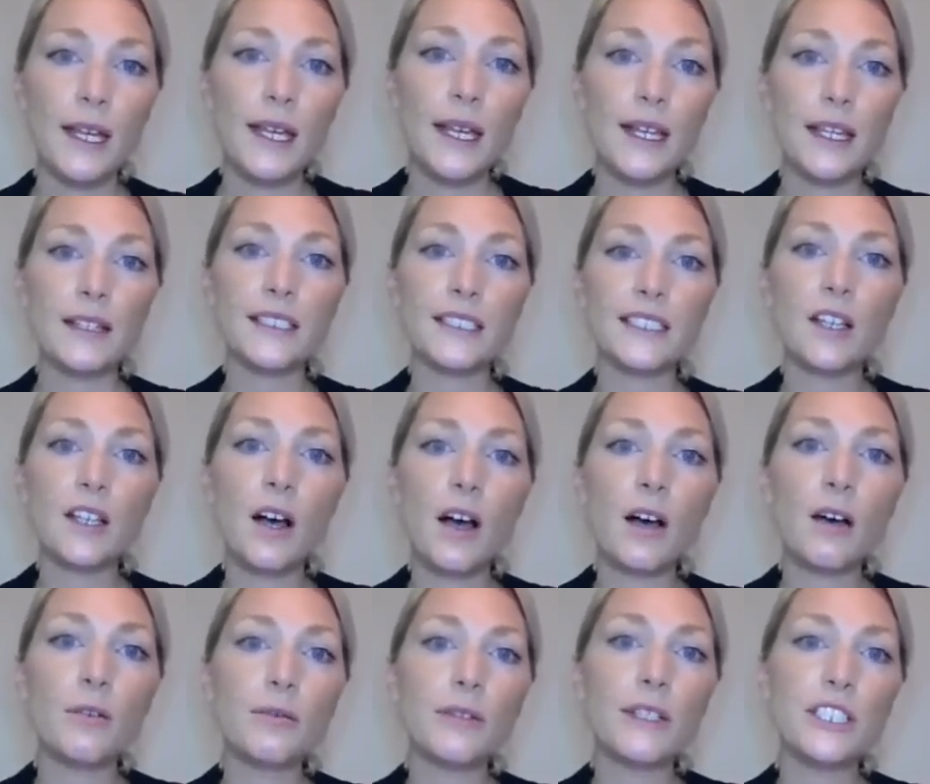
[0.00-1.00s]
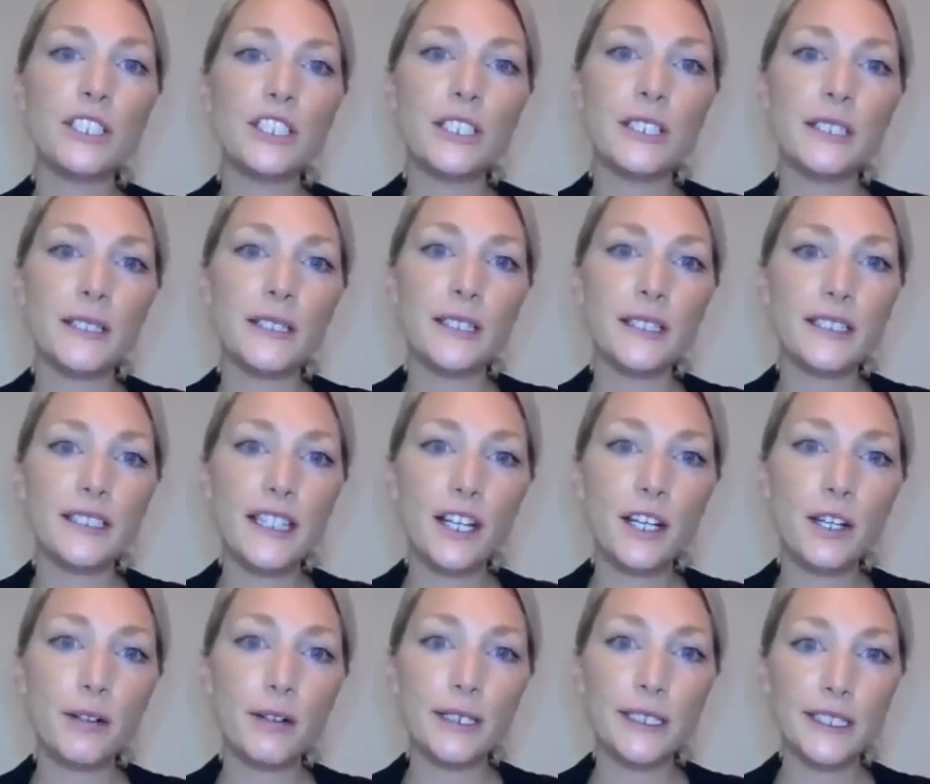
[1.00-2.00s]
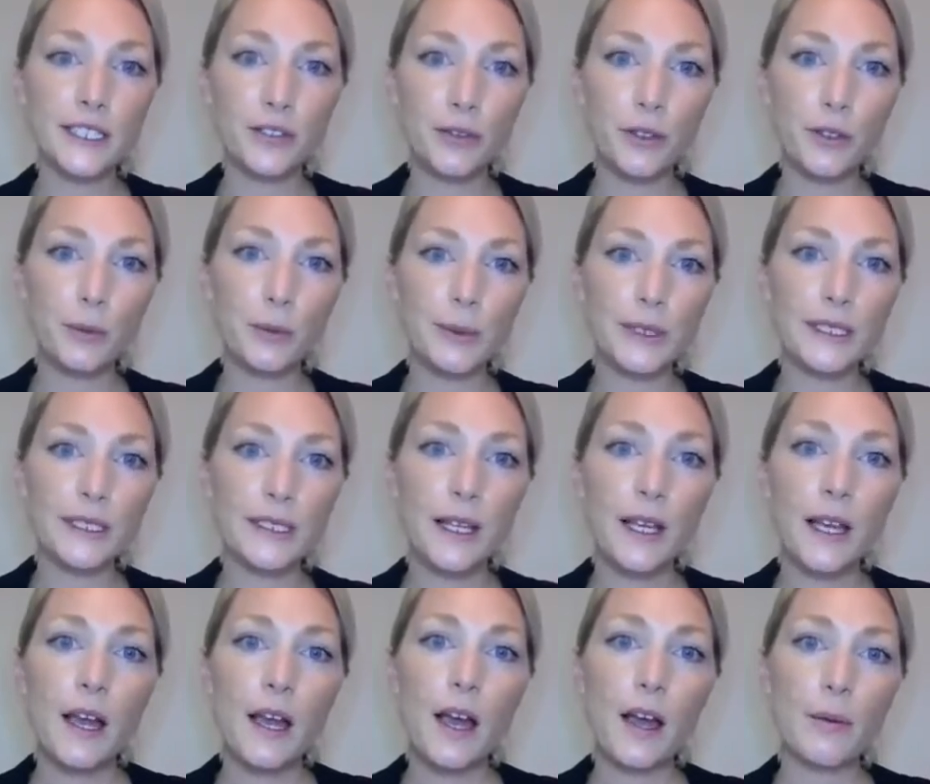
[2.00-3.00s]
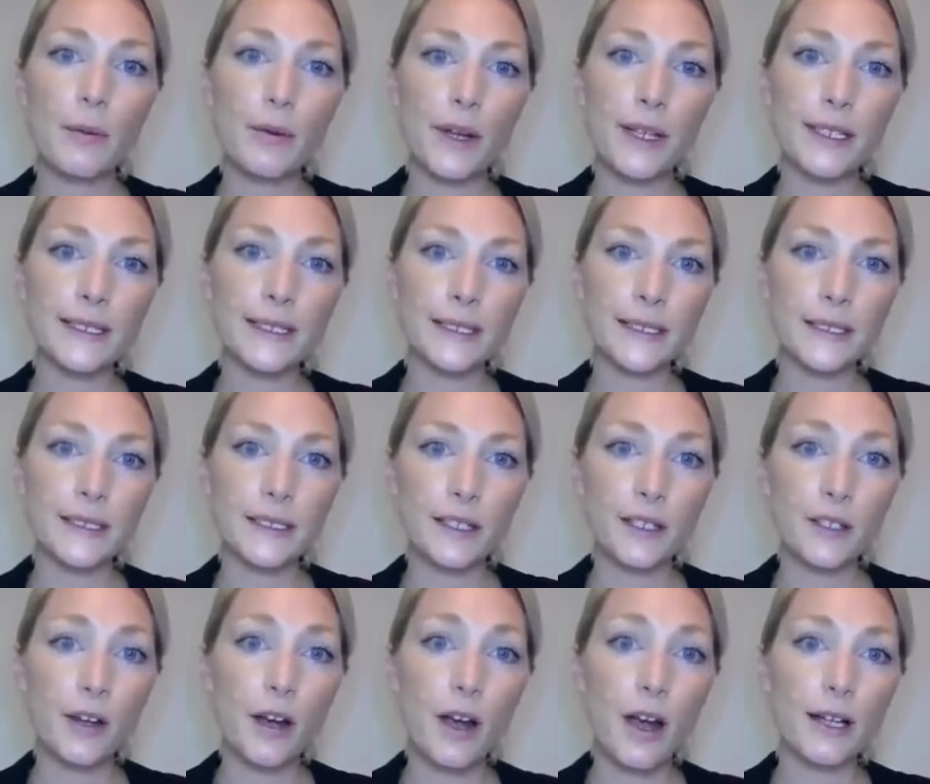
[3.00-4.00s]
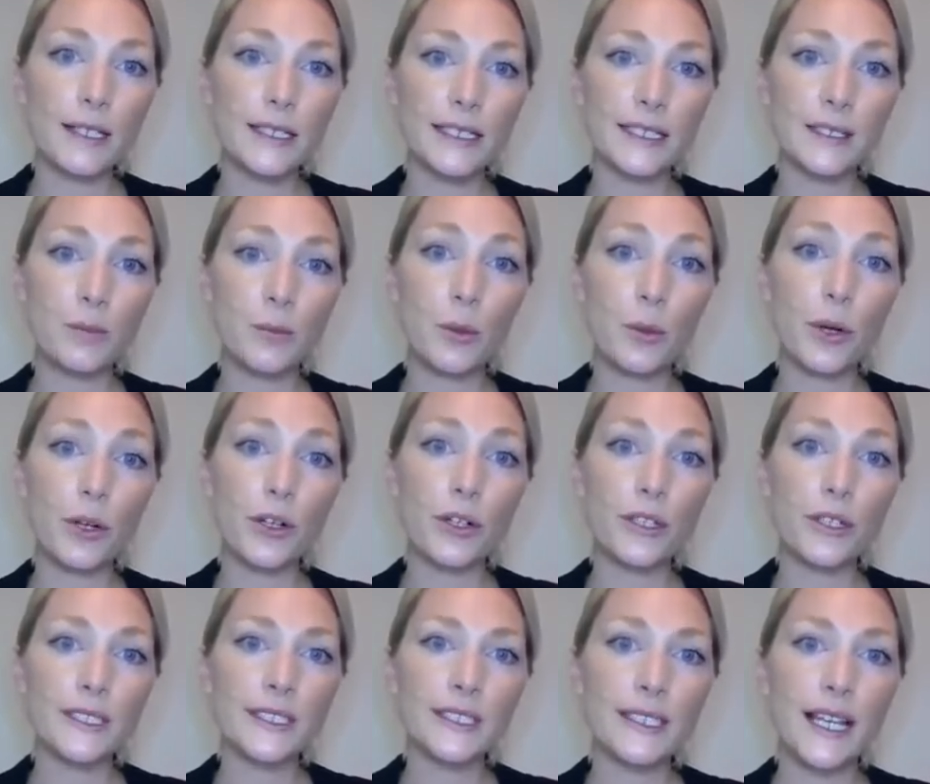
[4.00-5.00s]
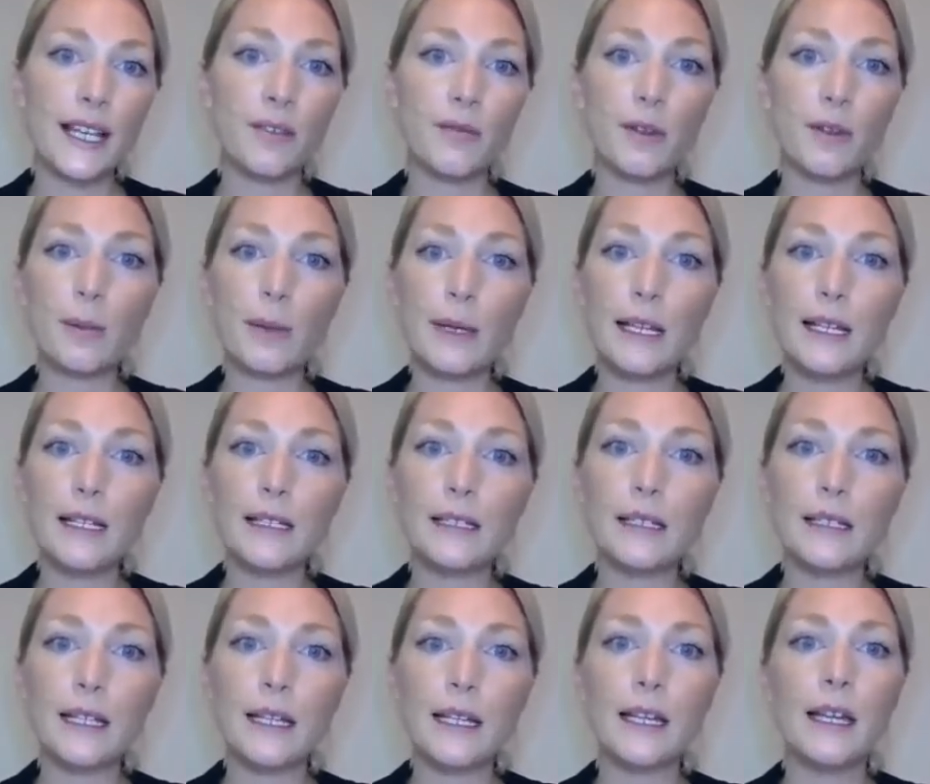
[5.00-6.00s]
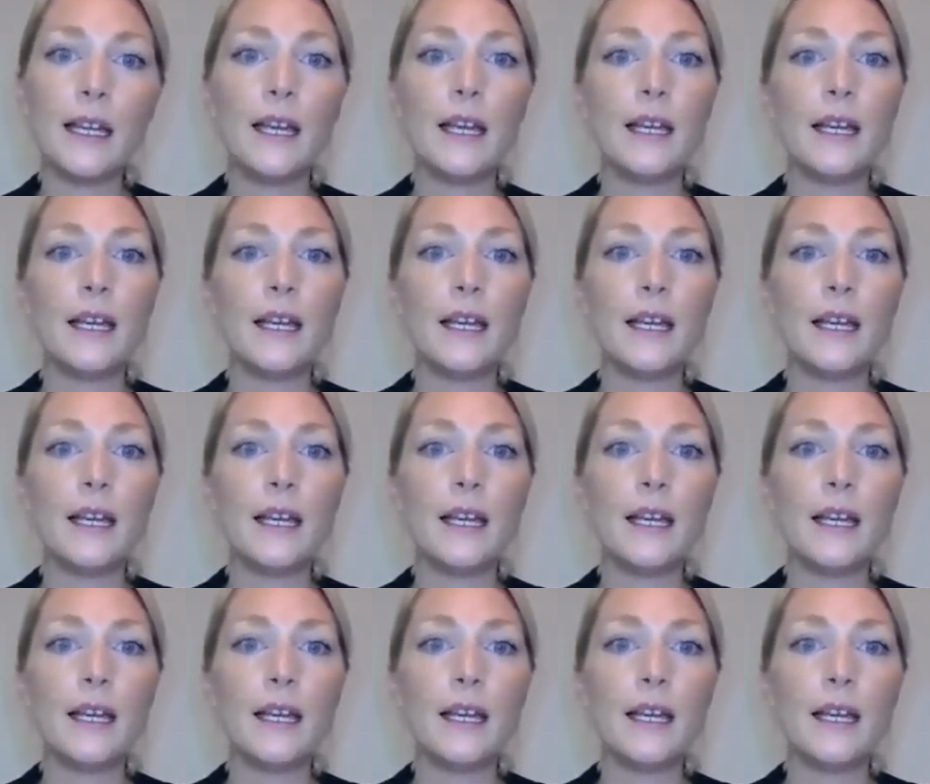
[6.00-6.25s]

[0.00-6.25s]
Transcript: In the Sahel region, terrorist groups are present across borders and repeatedly